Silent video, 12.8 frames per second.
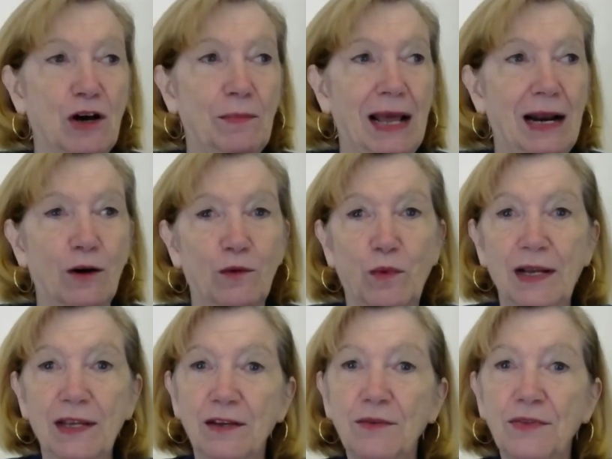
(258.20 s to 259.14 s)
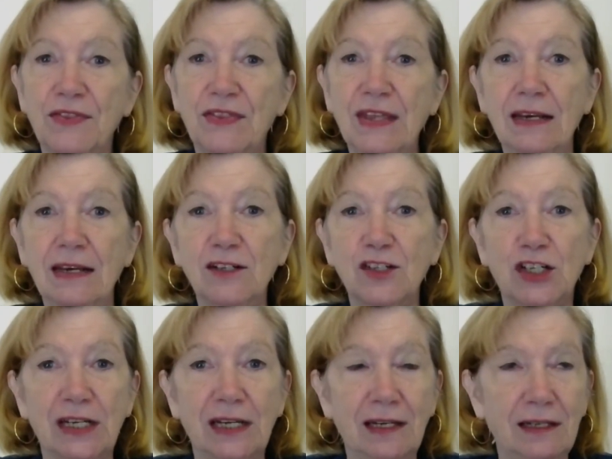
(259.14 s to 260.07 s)
matter what you think,
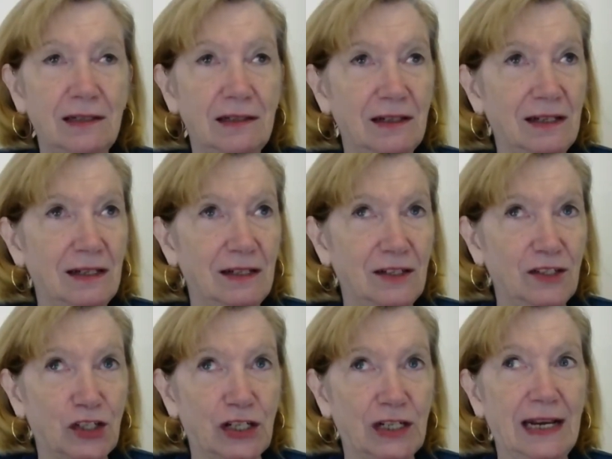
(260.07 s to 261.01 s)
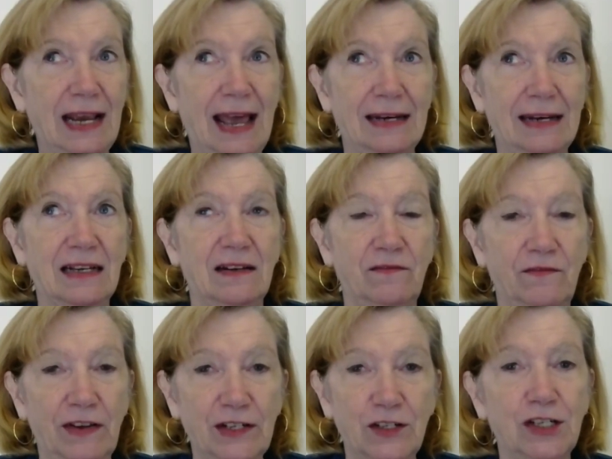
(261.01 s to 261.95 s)
she had
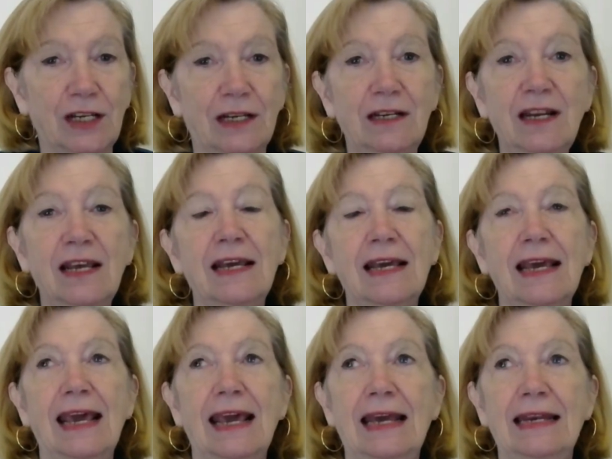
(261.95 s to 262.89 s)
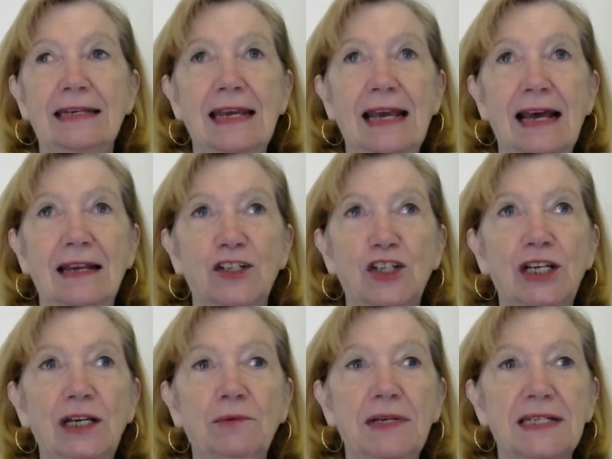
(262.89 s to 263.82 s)
conviction, and yet
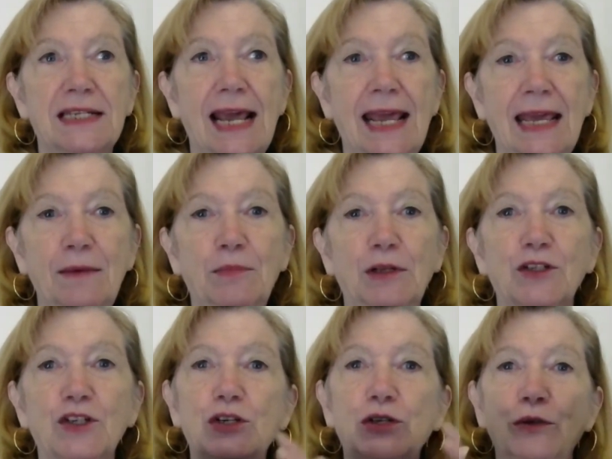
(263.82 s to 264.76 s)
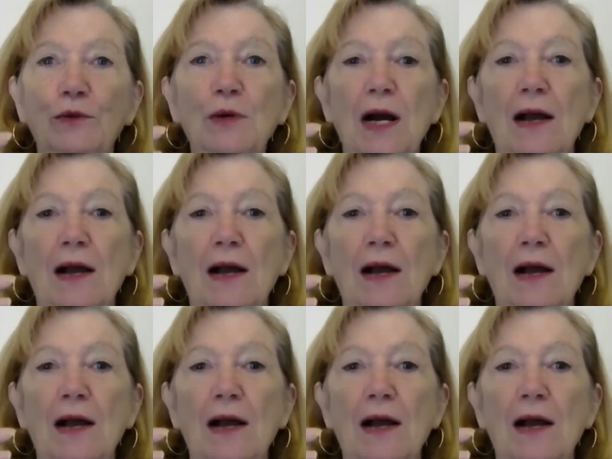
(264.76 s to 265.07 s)
she was able to